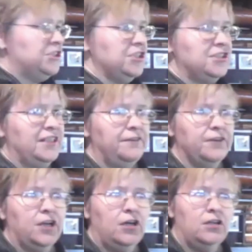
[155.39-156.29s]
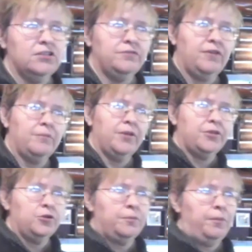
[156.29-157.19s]
it's just difficult from the
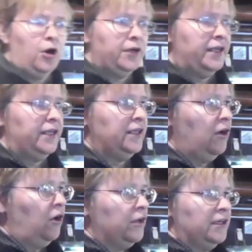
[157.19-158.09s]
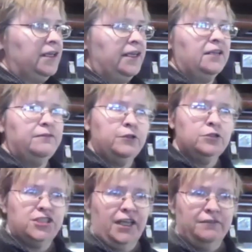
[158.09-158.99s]
third-party auditing, food
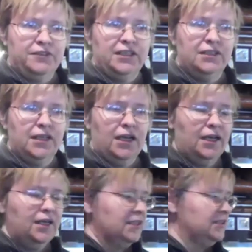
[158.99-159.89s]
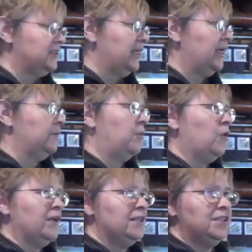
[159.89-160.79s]
safety
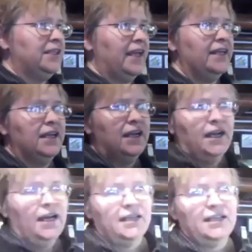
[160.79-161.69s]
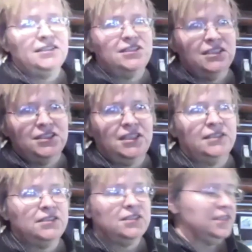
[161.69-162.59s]
standpoint to get a
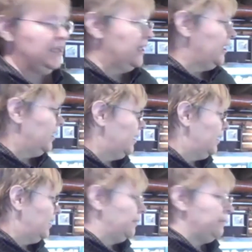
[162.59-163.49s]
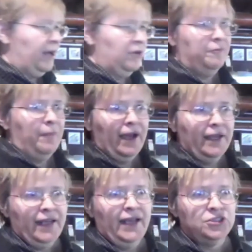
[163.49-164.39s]
consistent amount of
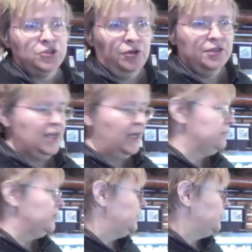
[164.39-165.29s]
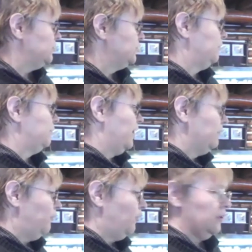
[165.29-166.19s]
pine ash all the time to use. So we've kind of
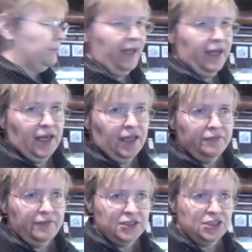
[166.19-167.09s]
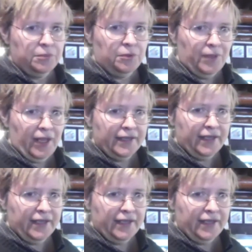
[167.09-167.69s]
fallen back on the vegetable black